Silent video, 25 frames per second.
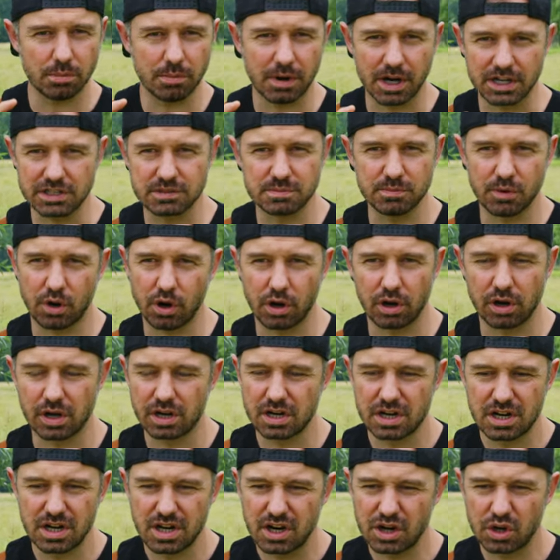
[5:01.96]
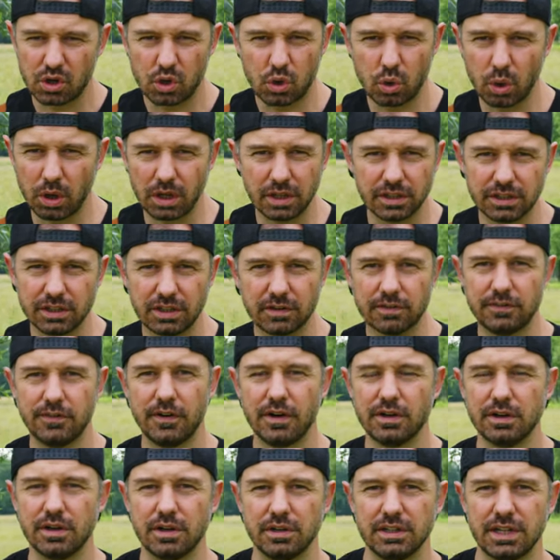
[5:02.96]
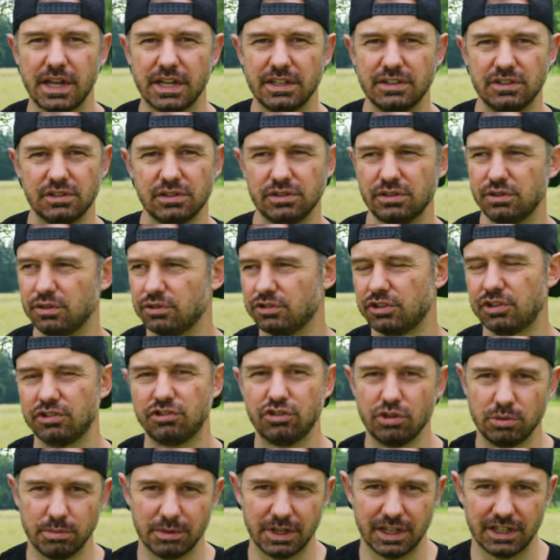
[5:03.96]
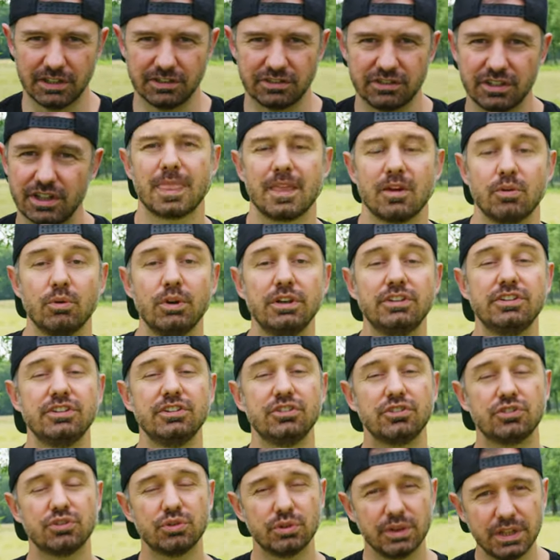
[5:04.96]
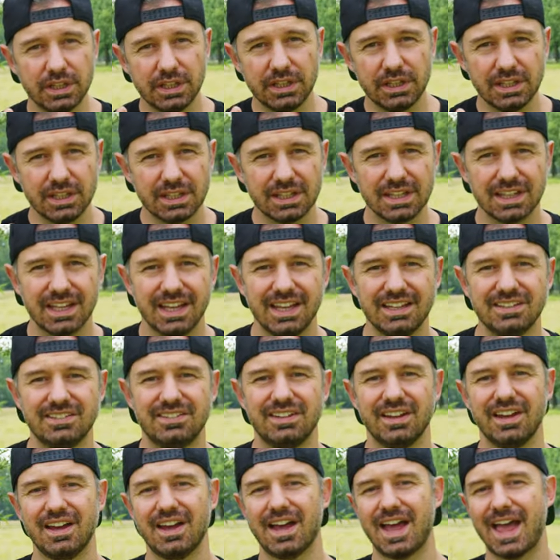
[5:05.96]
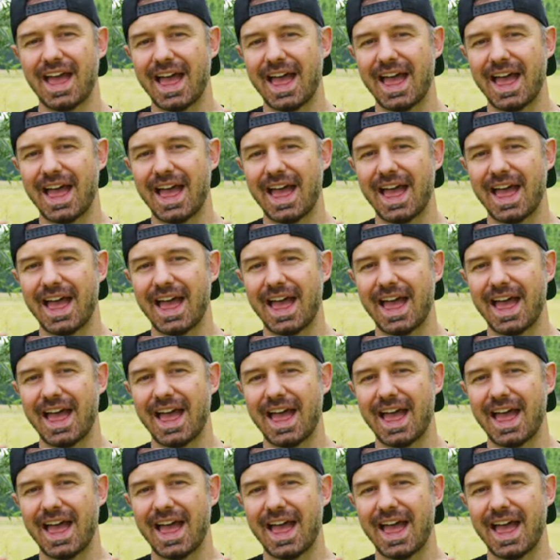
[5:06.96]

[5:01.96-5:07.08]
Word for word: much more quality of photo than you use a zoom lens. Reason three is the